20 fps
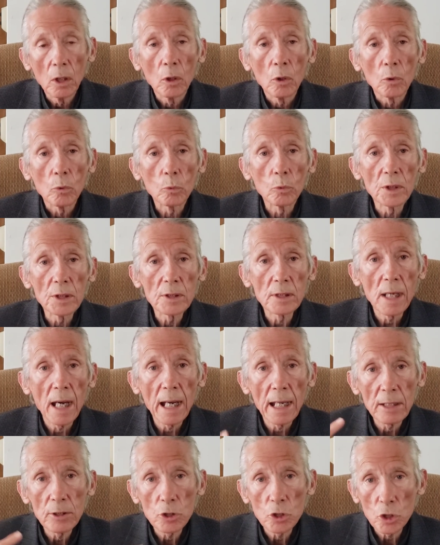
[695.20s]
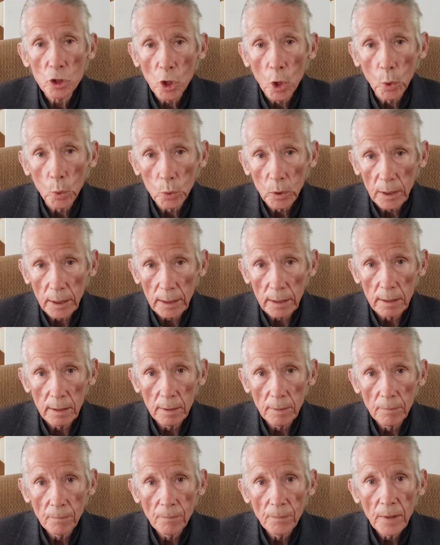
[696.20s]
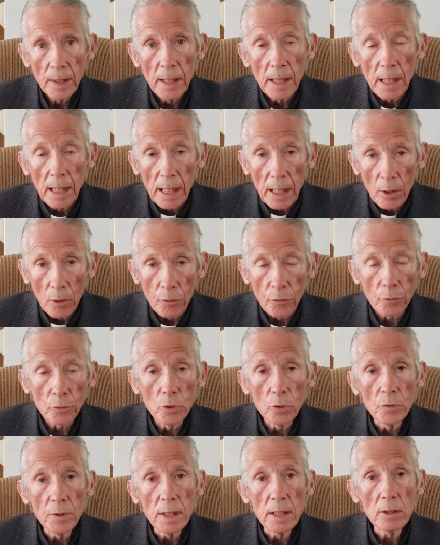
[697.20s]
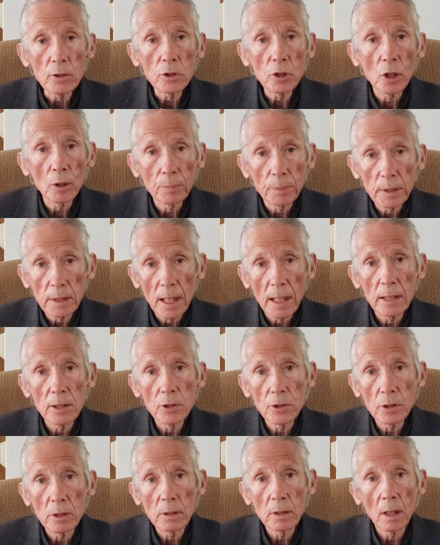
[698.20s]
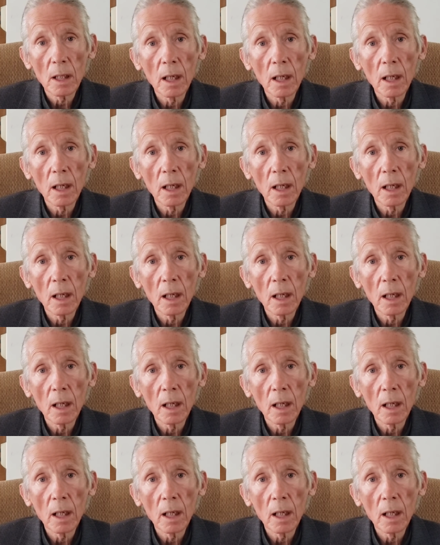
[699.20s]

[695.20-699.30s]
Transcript: reside solely through the interpretation